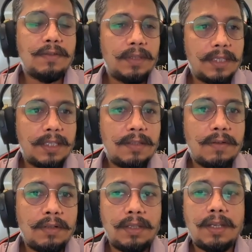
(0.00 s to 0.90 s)
So this is
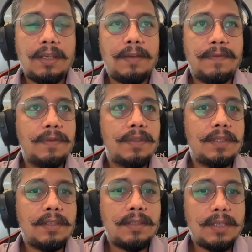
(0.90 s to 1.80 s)
all the, if you
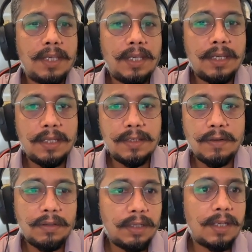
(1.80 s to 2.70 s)
see, it is
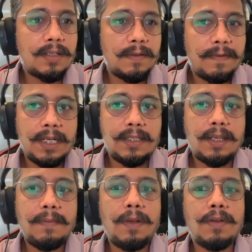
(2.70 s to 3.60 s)
all the custom fields
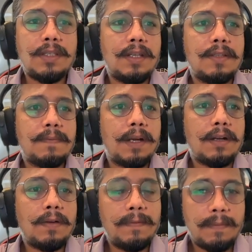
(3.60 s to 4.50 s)
here because it is
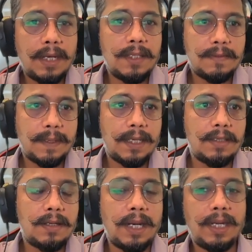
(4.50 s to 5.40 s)
part of managed
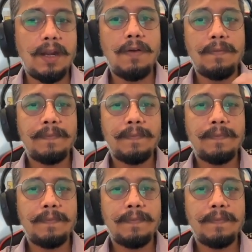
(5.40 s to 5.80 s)
package. Right now